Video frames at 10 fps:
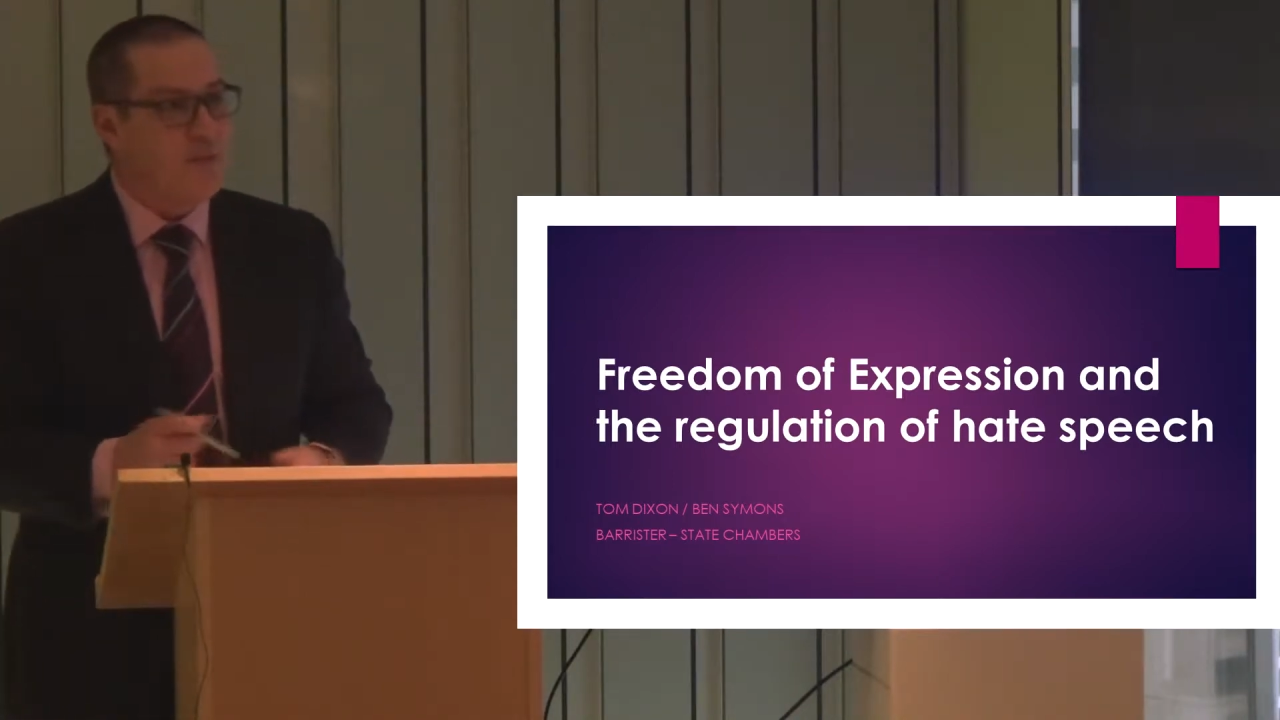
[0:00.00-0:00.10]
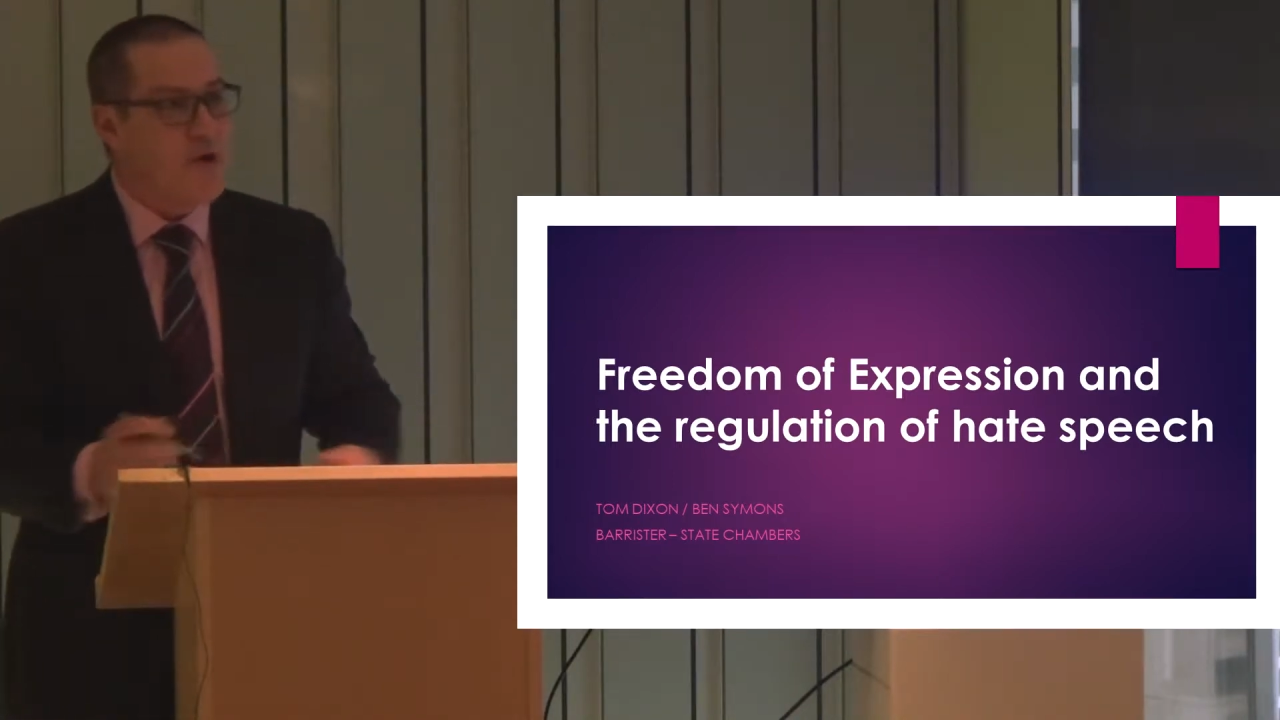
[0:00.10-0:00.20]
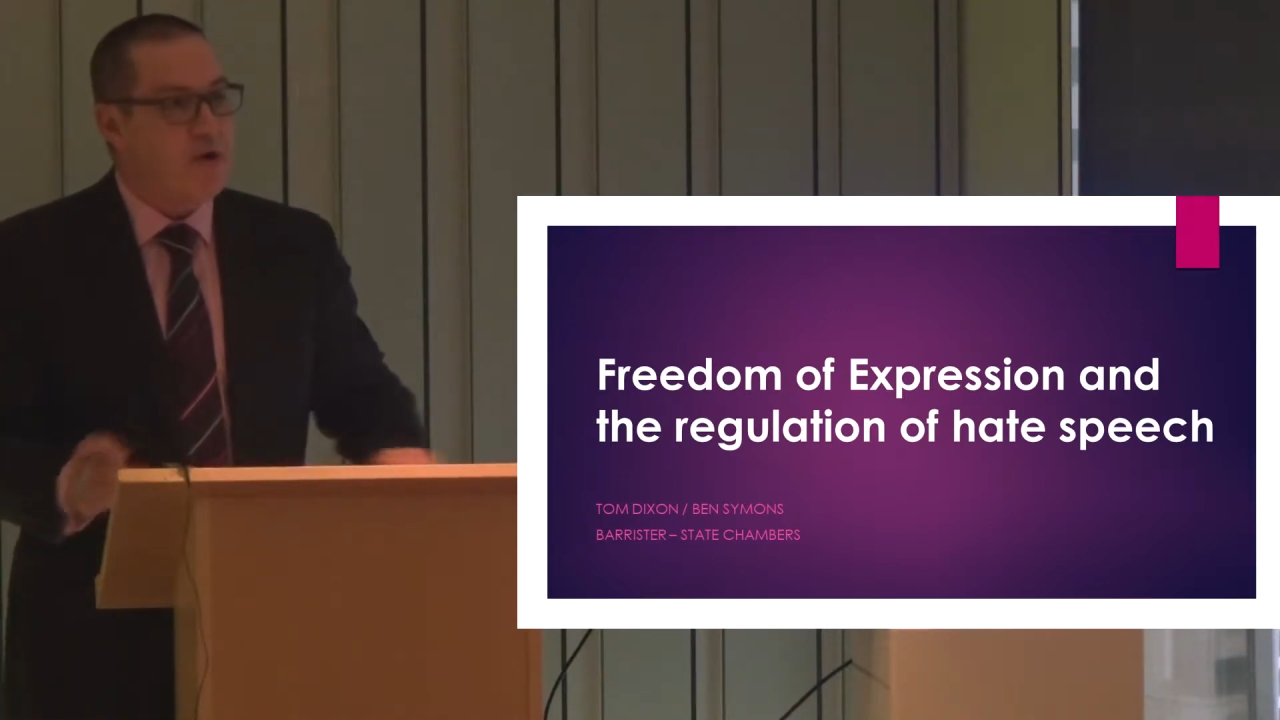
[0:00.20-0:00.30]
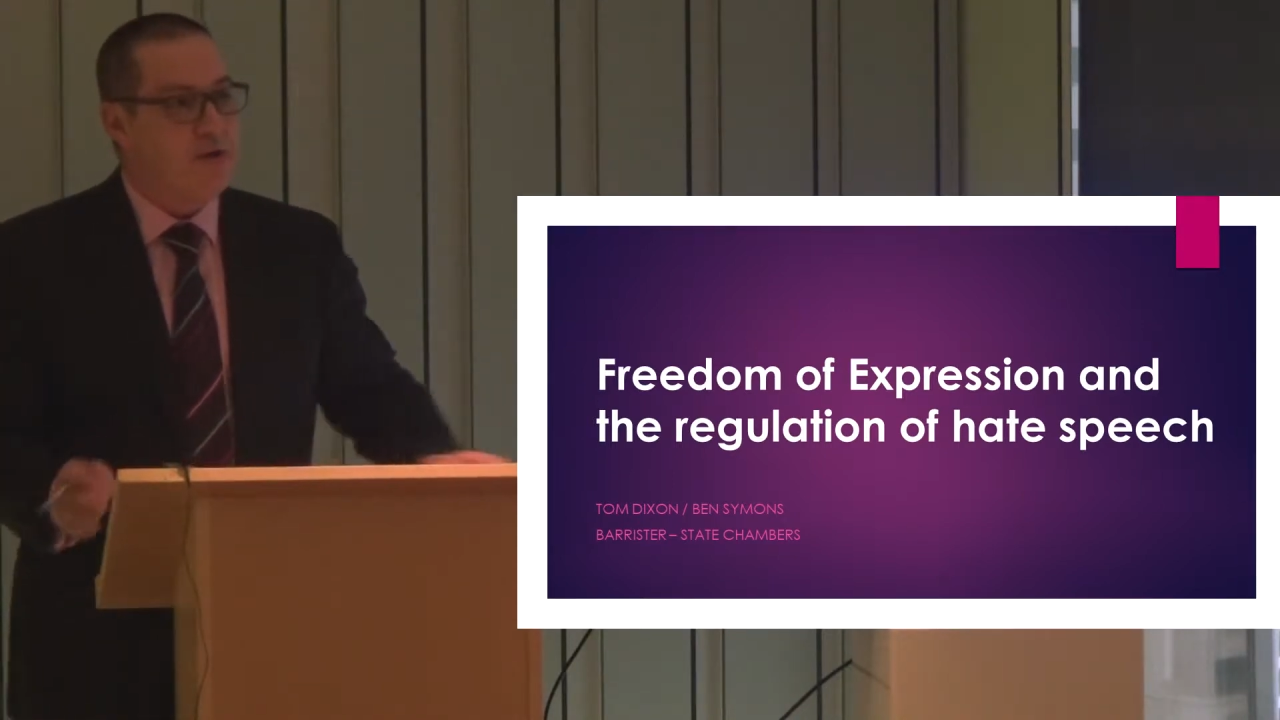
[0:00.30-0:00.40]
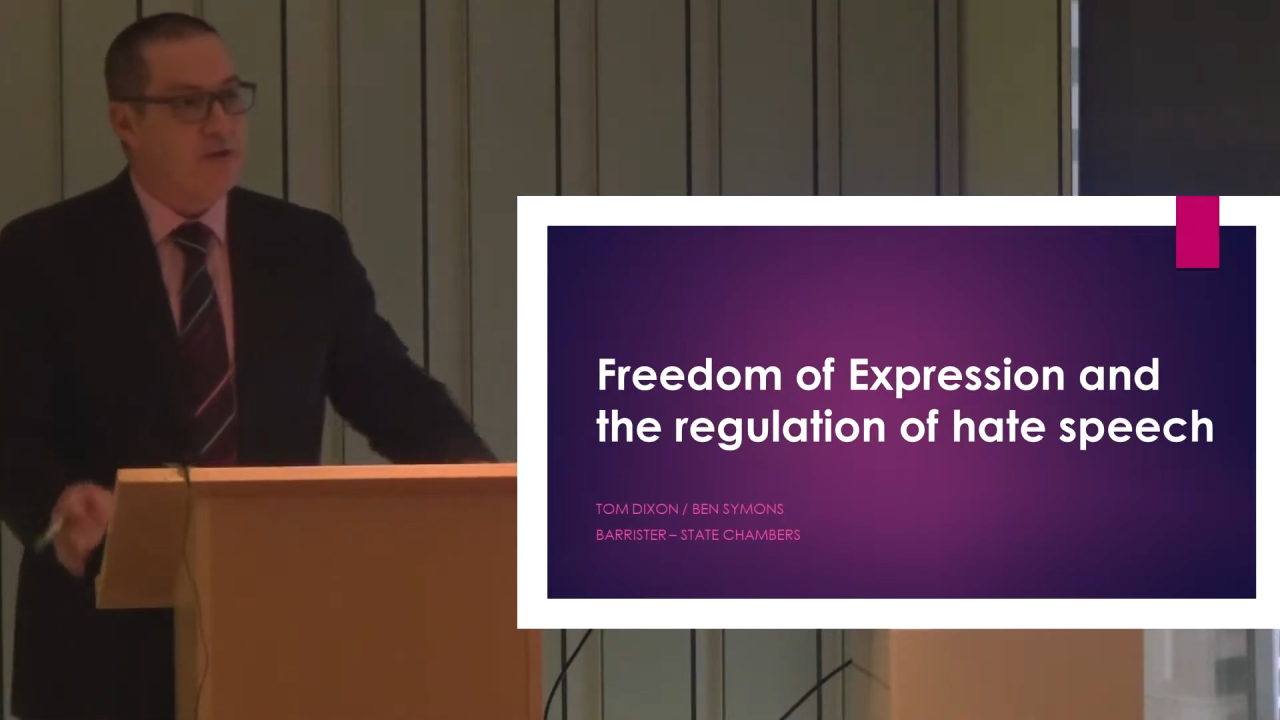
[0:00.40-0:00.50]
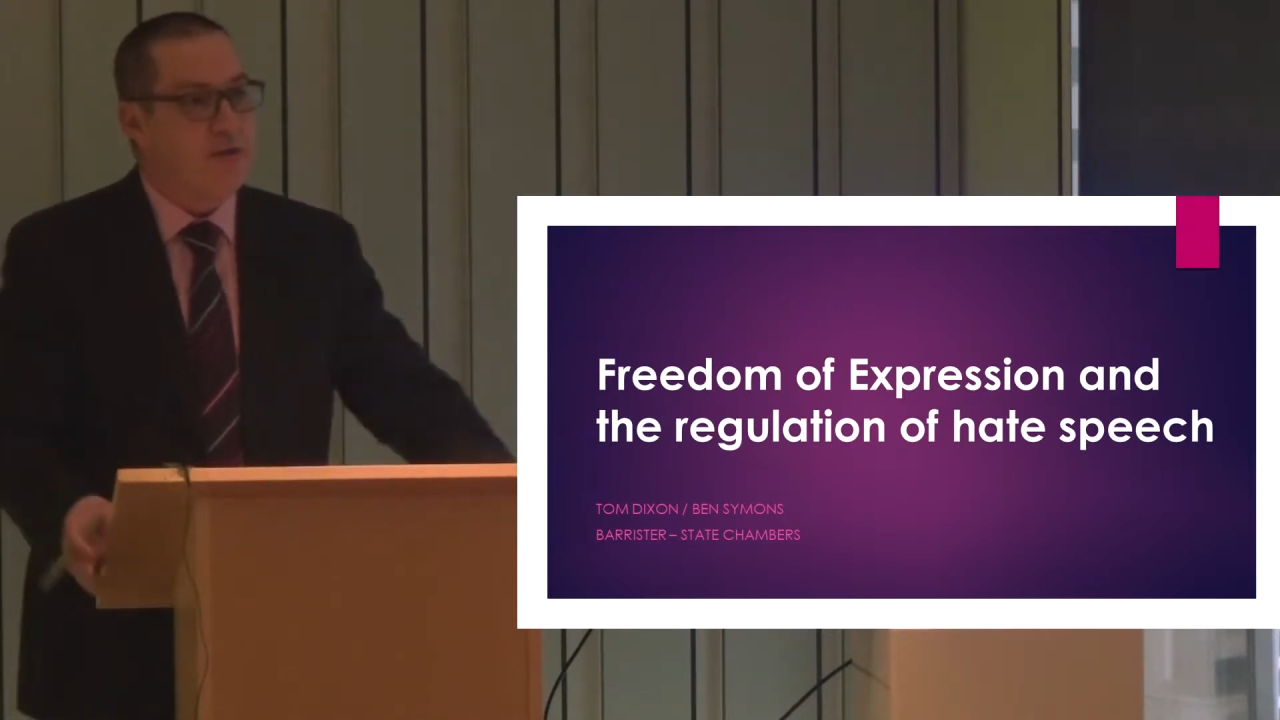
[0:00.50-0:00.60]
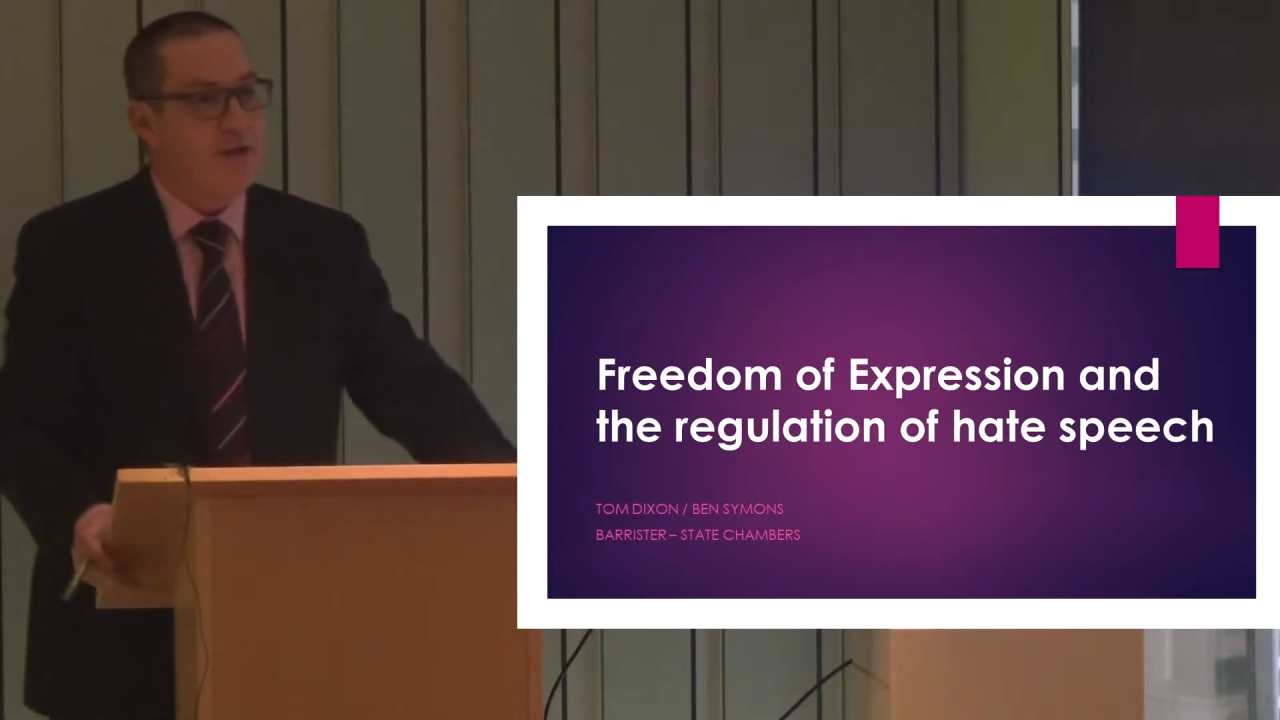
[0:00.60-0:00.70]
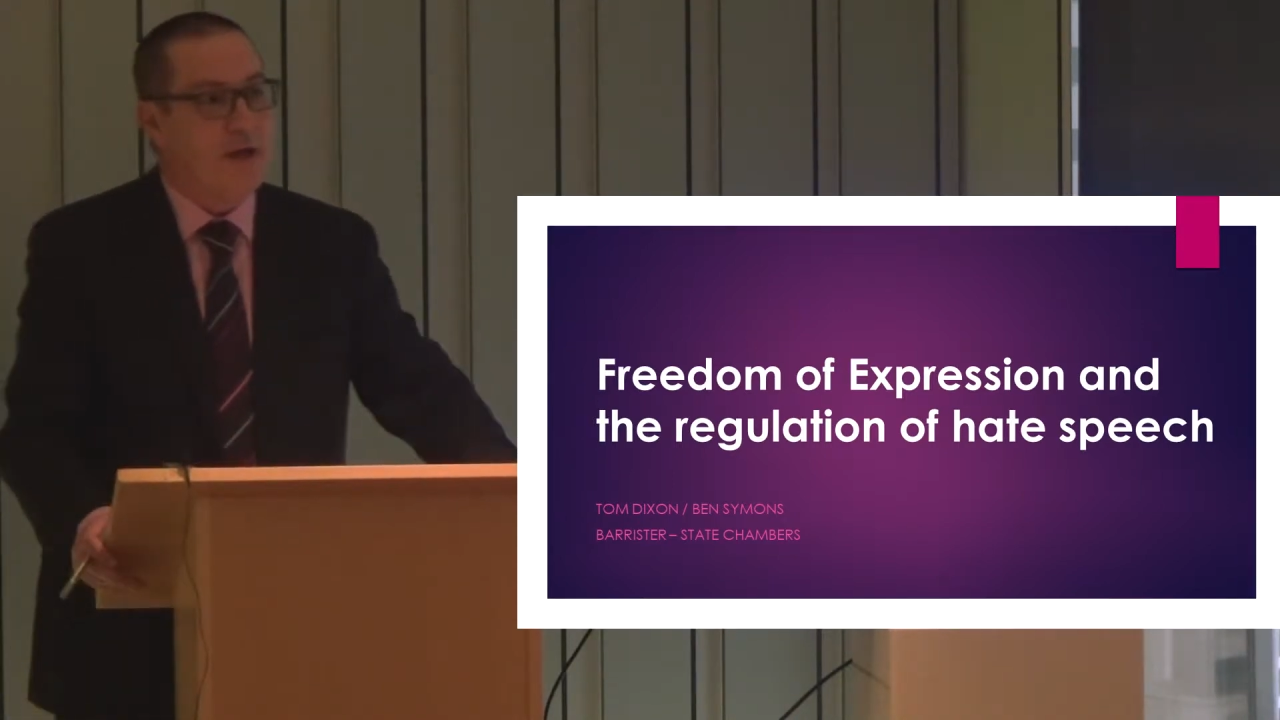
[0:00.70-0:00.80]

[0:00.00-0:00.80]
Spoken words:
American